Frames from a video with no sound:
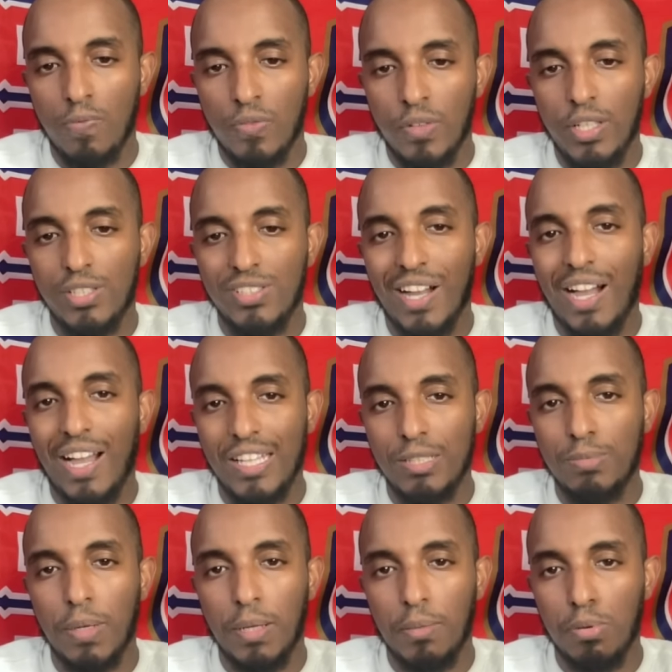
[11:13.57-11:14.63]
He's the
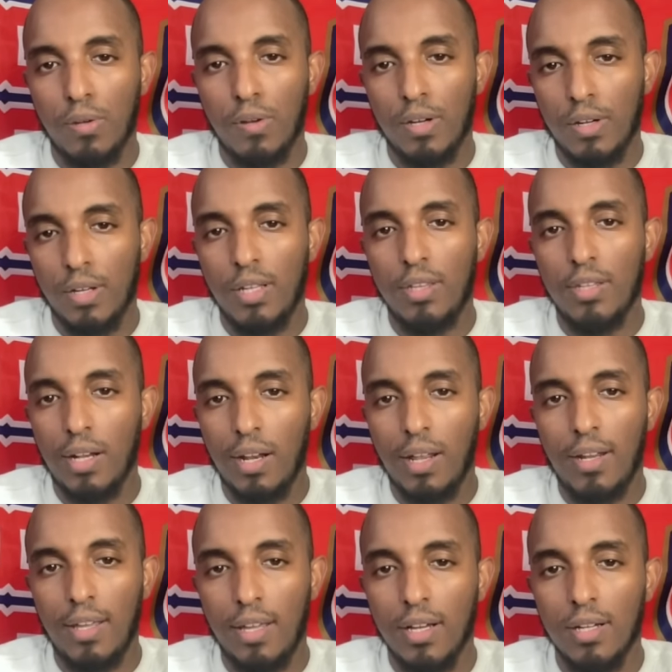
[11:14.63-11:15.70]
highest paid player in the La
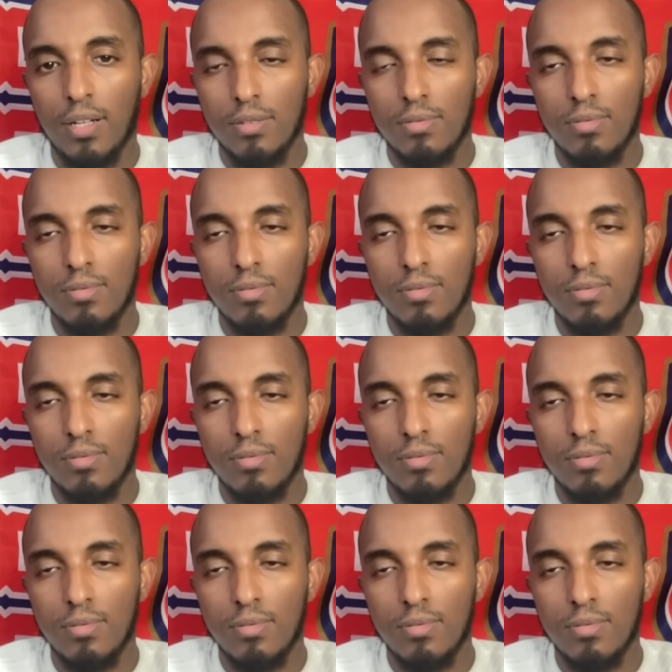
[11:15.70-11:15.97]
Liga,